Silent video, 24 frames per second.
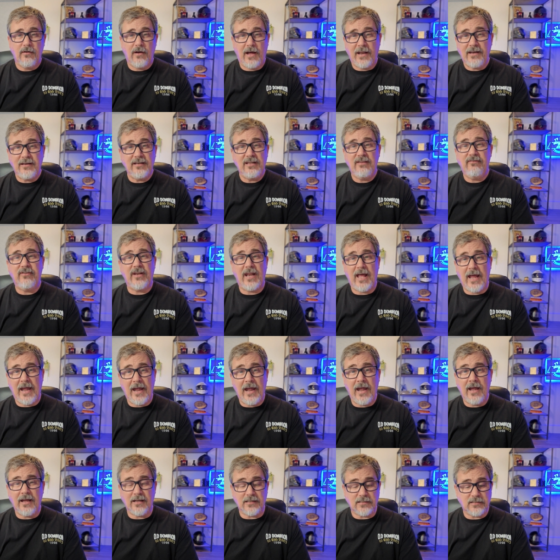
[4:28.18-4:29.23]
didn't even
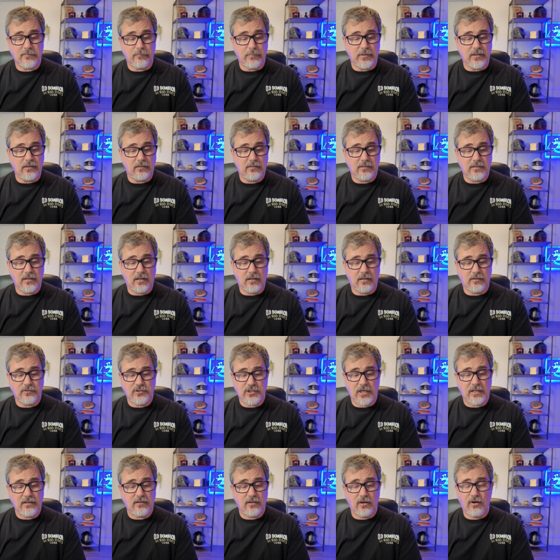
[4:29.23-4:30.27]
ask, but
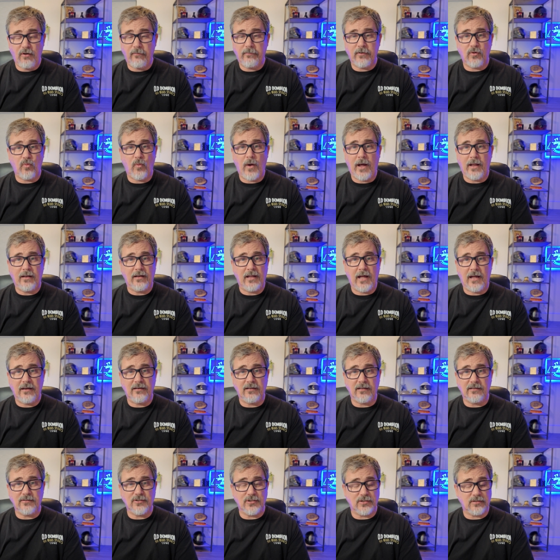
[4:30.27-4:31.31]
Jathan over at White
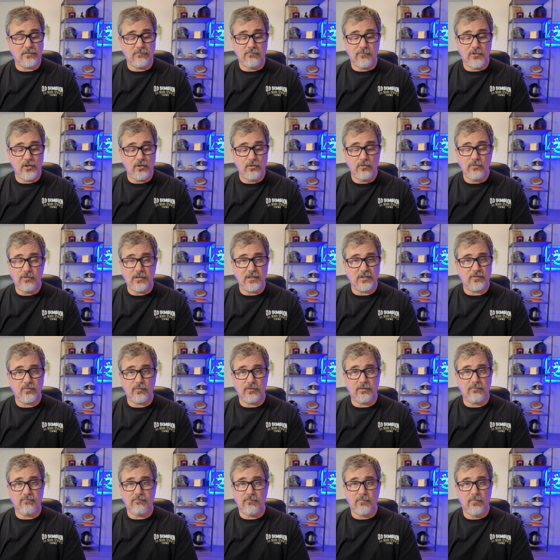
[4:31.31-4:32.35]
Lightning just knew this
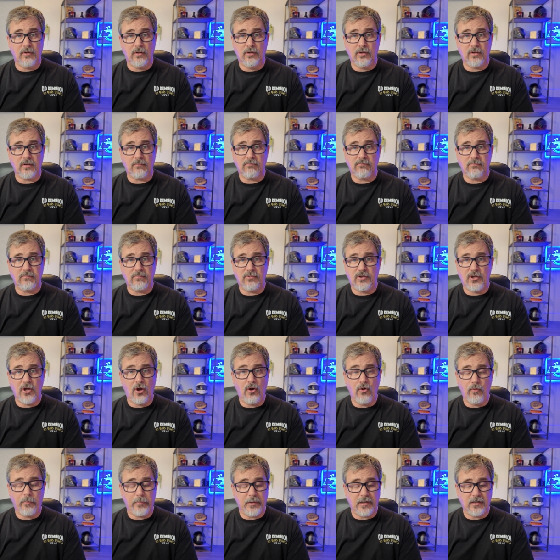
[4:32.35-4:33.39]
would look
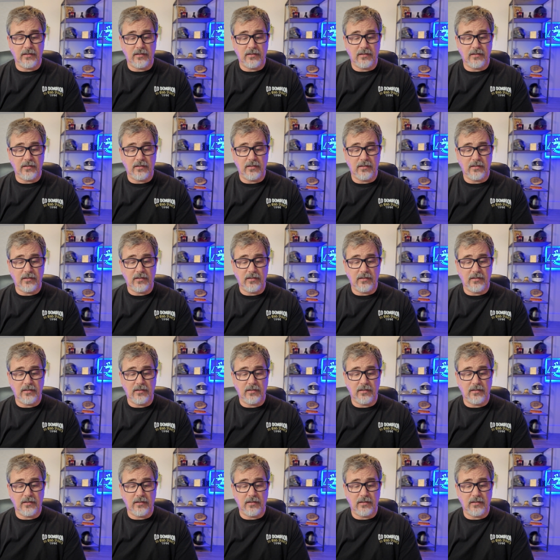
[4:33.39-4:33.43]
dope,